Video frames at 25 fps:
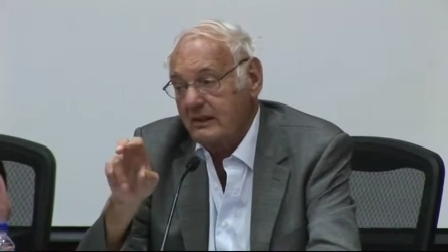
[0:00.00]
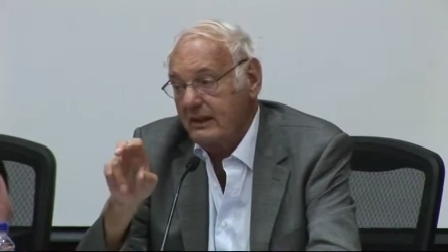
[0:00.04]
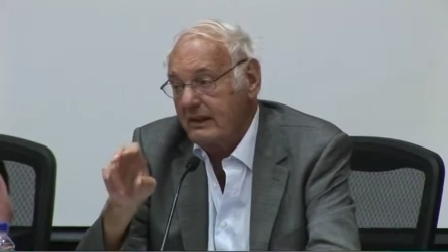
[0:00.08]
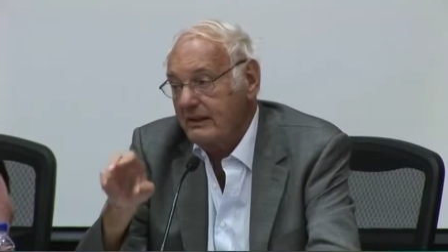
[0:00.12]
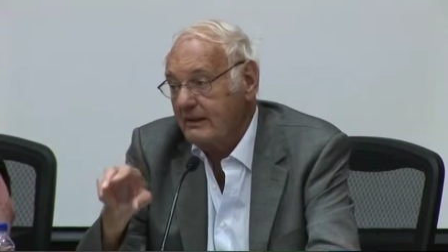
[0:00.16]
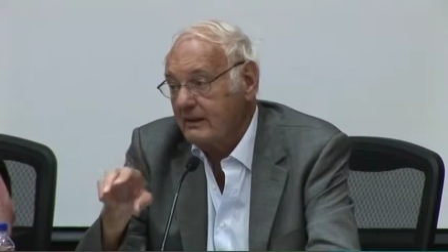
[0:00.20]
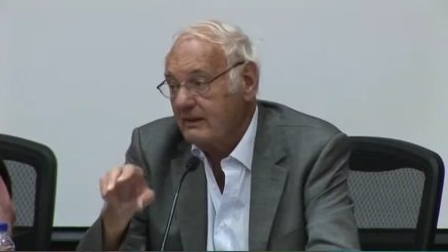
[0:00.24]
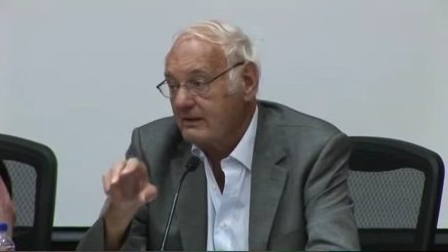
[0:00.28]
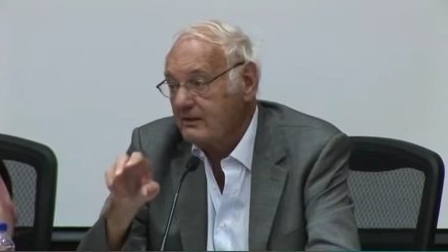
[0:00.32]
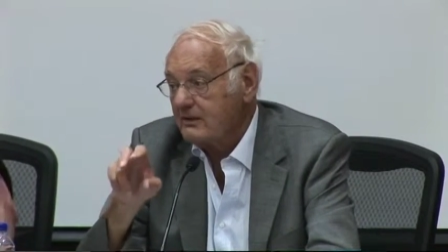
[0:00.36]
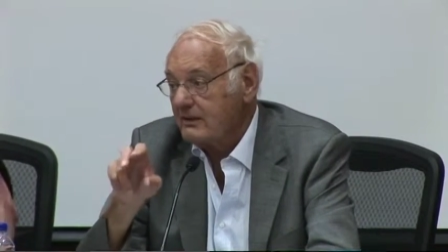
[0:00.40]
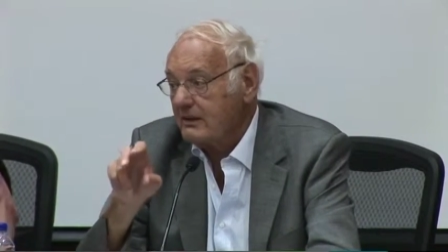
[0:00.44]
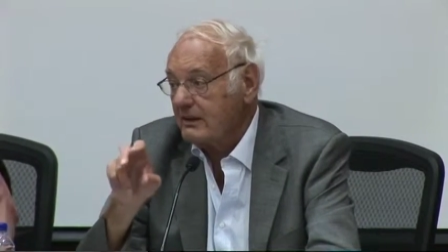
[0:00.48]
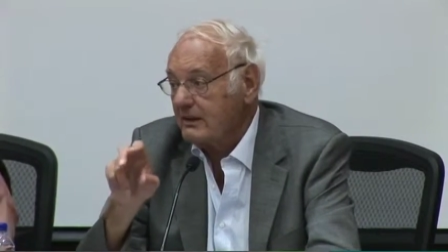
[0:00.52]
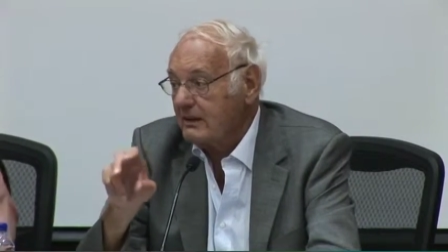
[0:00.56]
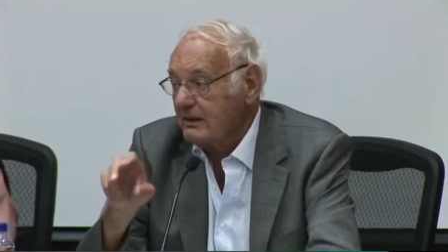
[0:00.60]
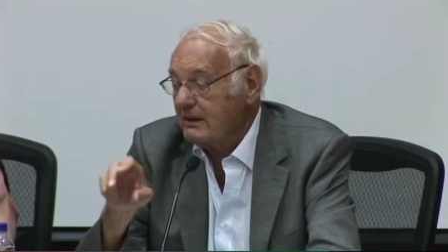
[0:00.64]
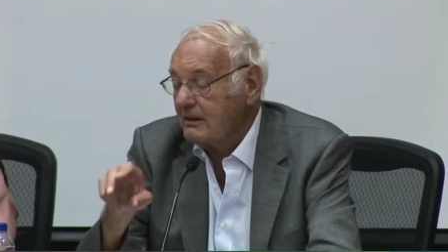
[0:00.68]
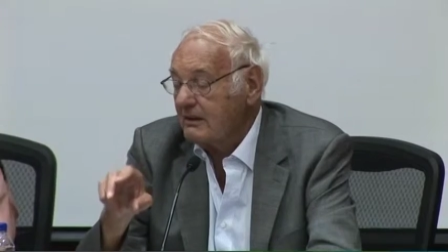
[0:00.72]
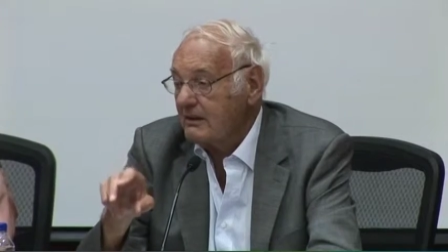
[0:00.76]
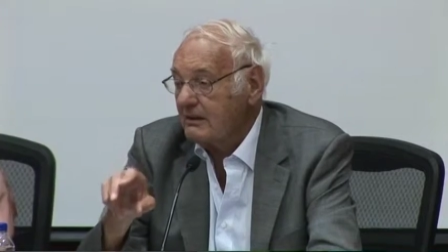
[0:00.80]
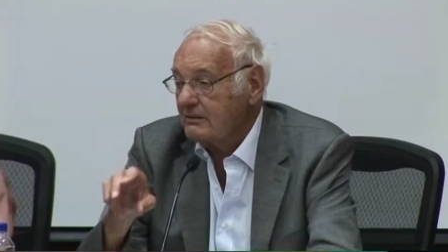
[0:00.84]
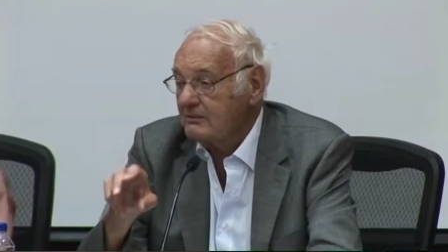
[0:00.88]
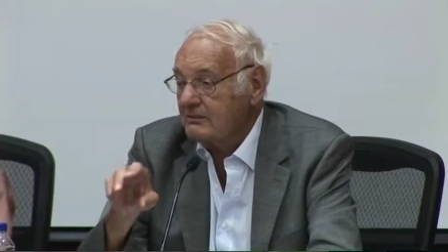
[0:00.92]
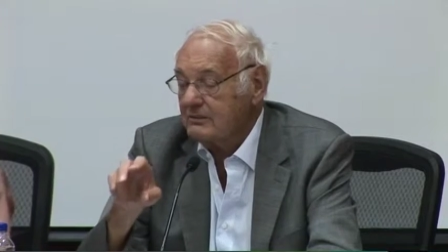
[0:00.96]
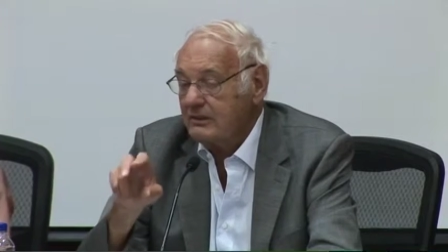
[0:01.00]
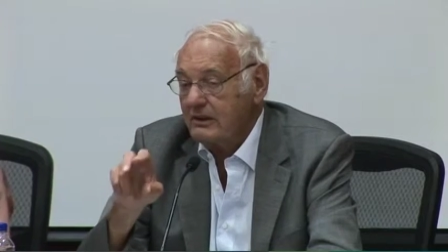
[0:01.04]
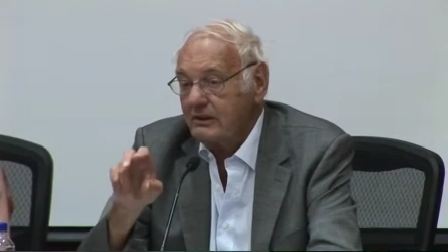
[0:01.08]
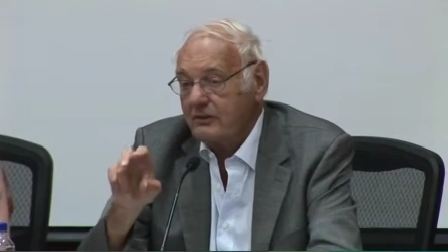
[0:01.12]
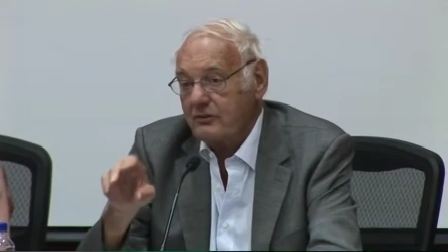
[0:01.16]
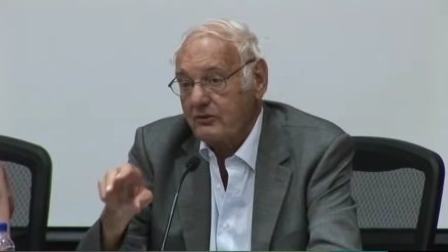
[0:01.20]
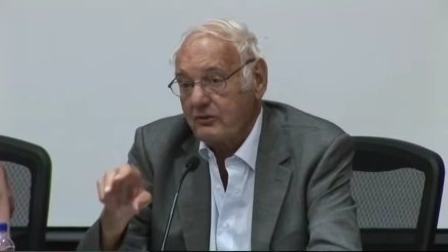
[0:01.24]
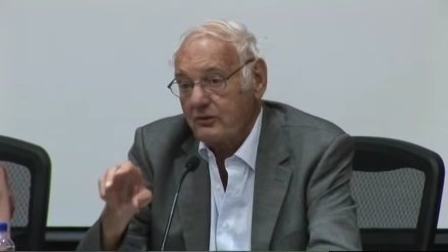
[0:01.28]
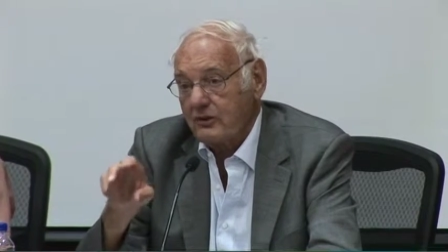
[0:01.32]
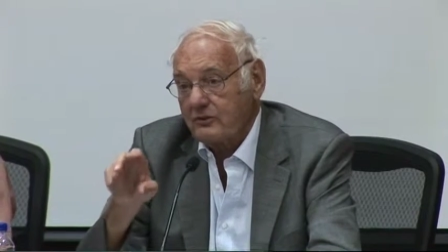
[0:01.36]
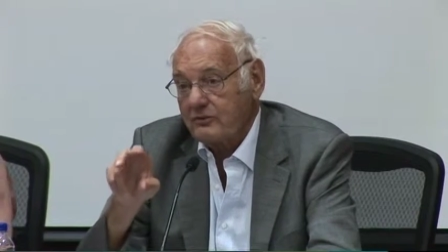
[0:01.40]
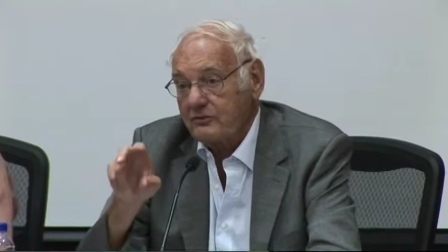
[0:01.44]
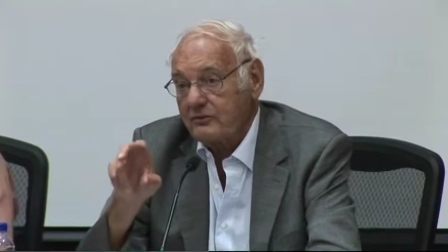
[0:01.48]
energy
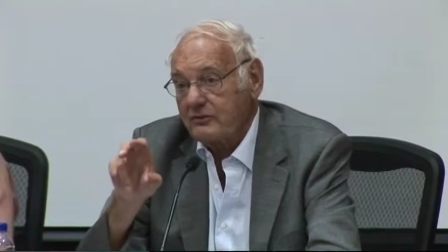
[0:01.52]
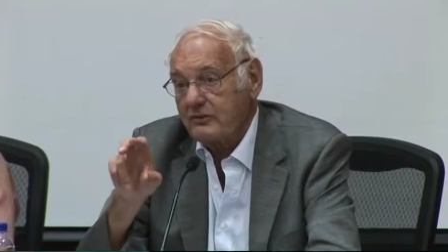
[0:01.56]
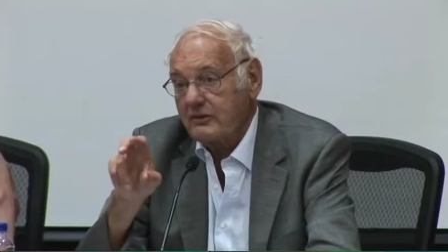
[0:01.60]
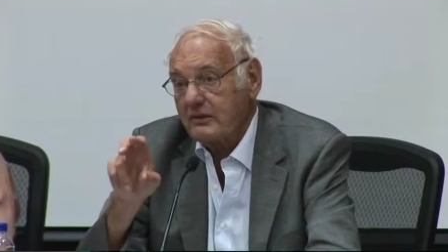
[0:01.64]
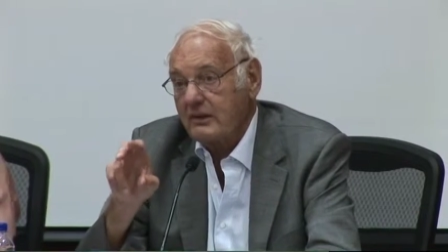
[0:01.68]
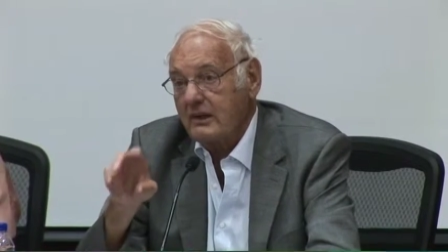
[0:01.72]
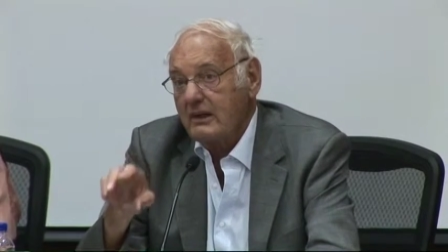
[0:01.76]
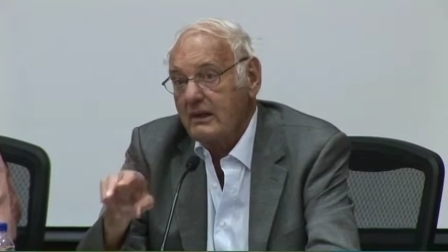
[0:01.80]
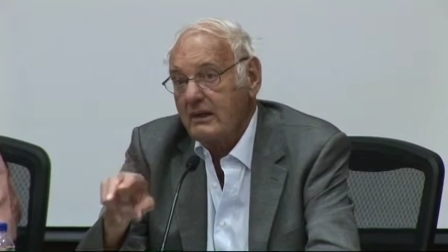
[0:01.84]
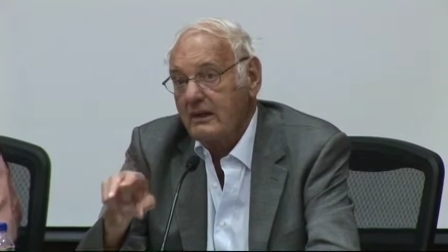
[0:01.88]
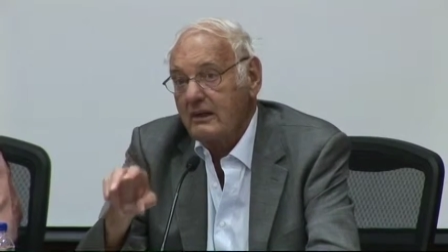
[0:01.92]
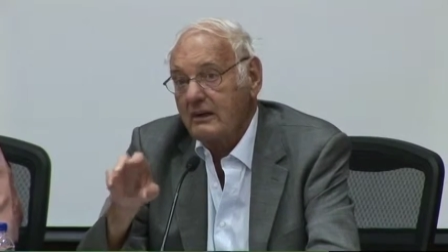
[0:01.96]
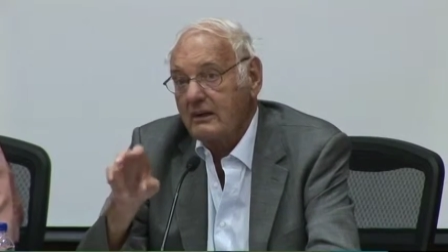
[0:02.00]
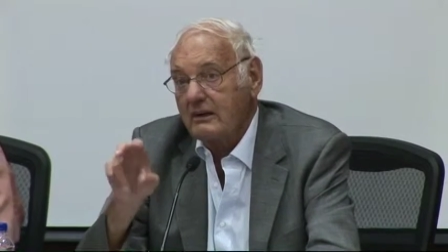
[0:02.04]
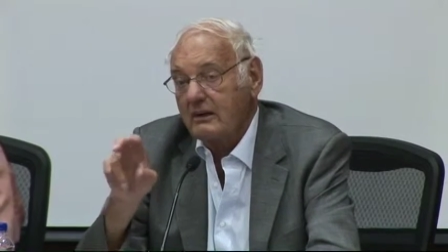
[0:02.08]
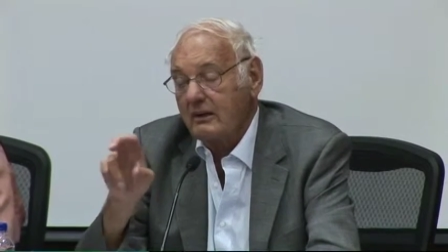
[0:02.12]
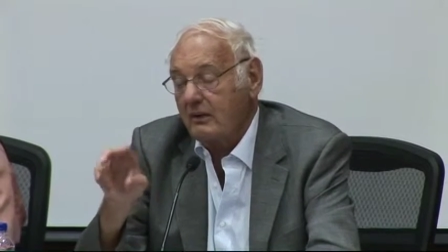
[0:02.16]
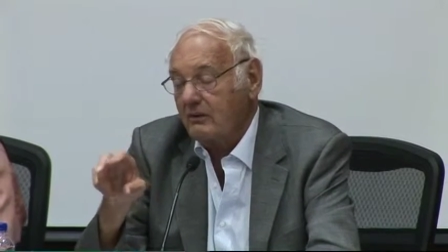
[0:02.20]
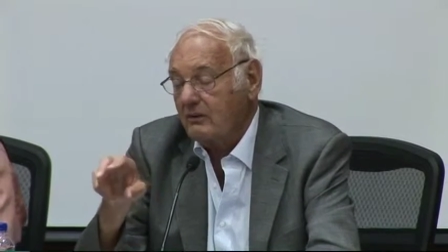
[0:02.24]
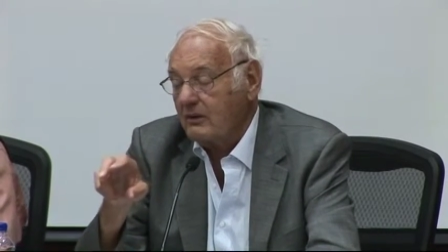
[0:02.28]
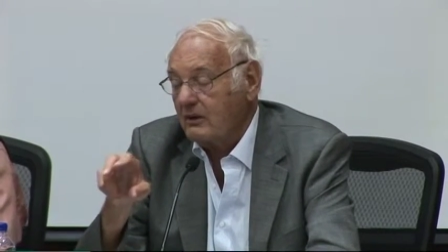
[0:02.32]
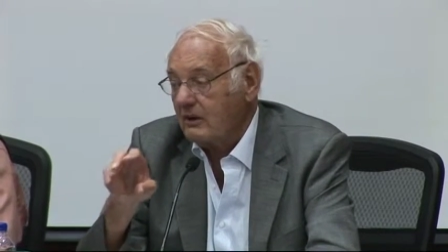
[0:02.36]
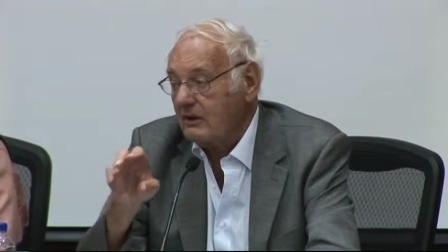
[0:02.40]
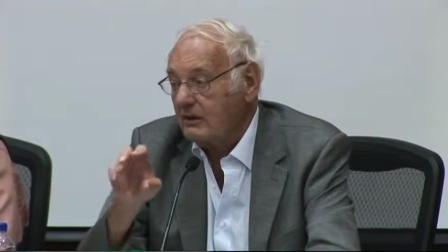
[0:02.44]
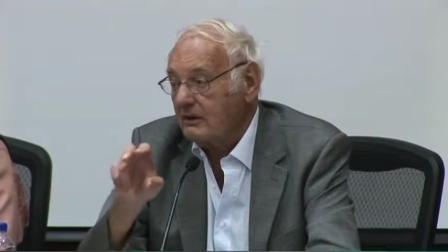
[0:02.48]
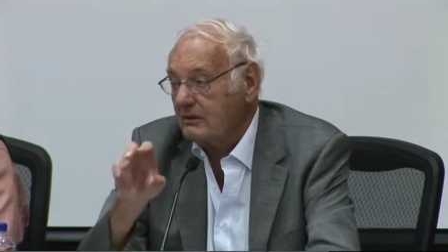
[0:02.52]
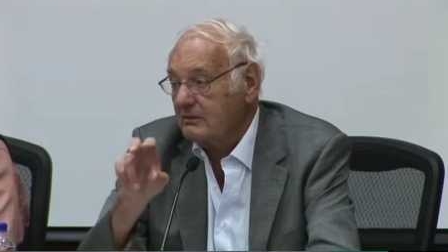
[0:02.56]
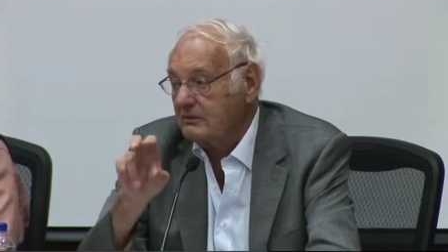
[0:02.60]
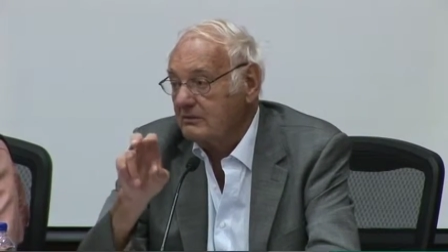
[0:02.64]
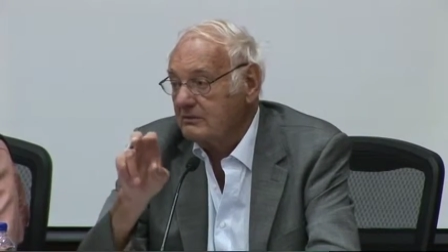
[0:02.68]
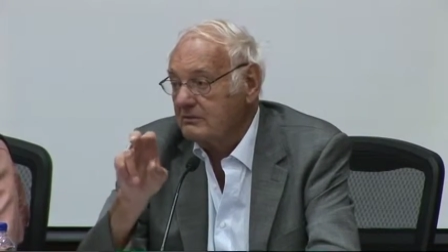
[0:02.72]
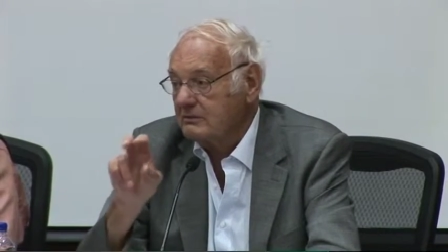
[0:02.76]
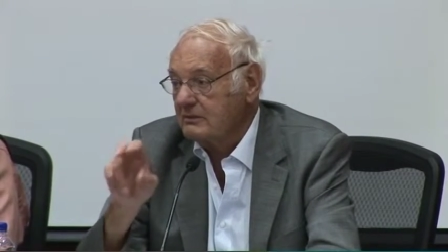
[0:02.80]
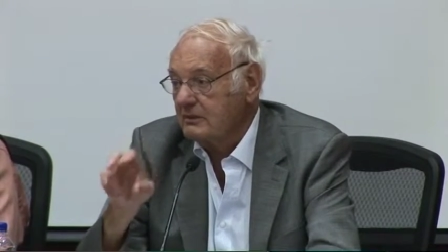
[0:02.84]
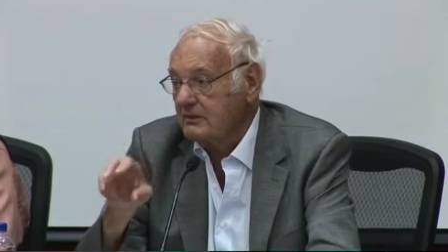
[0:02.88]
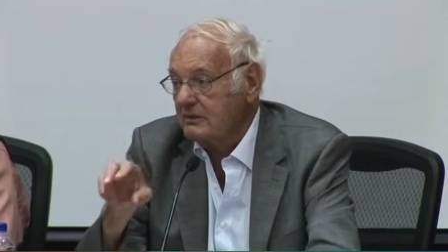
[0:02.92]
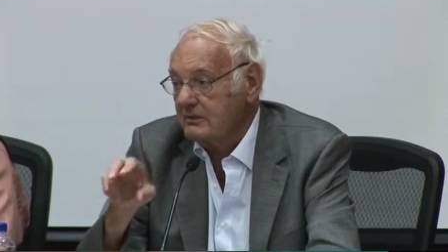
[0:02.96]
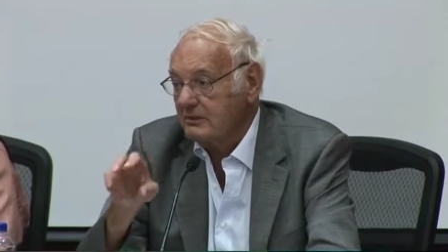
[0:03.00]
reserves in our uh,